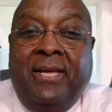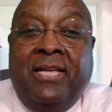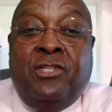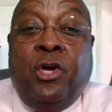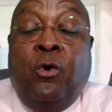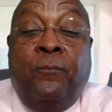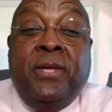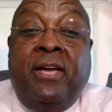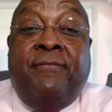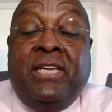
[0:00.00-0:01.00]
So
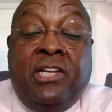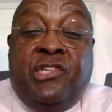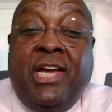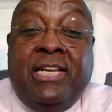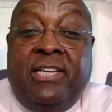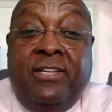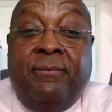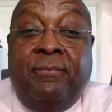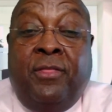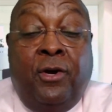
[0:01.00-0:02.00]
if the agenda,
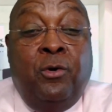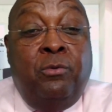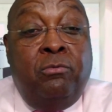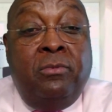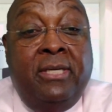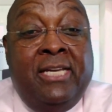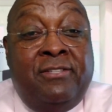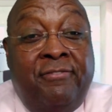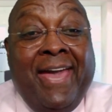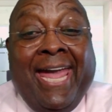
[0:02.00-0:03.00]
though, is
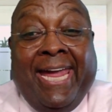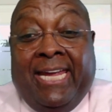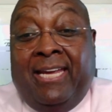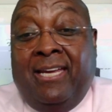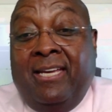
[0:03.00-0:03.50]
vague,